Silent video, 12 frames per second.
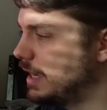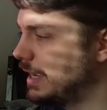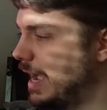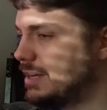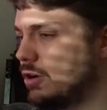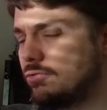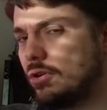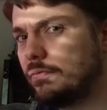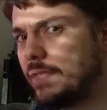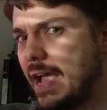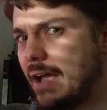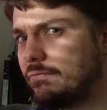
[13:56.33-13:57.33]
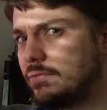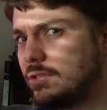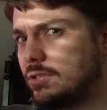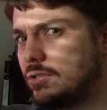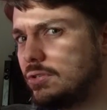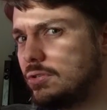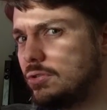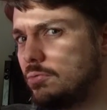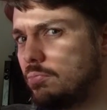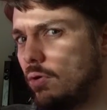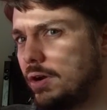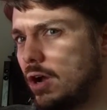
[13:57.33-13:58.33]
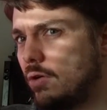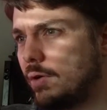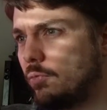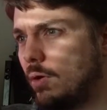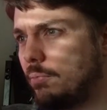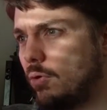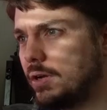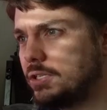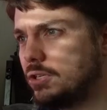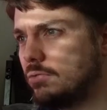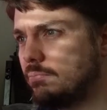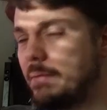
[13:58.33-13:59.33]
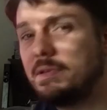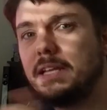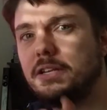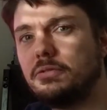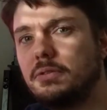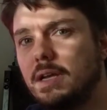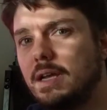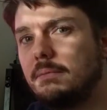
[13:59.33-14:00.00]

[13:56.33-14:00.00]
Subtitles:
I don't know if they have 2.0 and 1.2. Maybe they do.